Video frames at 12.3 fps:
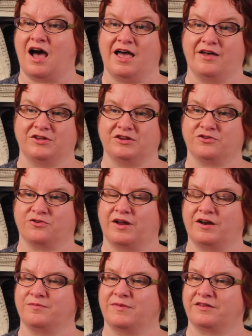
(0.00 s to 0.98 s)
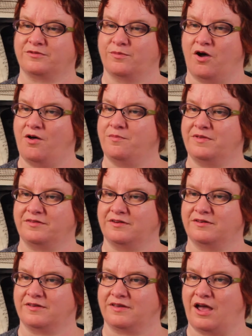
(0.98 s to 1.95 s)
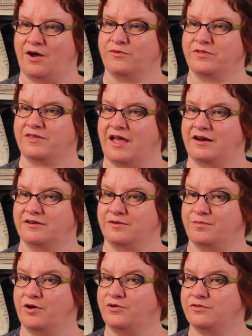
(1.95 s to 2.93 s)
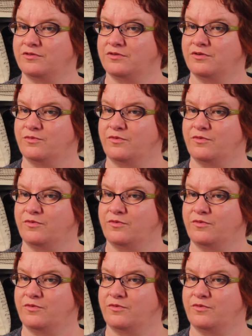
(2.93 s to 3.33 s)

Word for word: I have integrated my small business account with Canada Post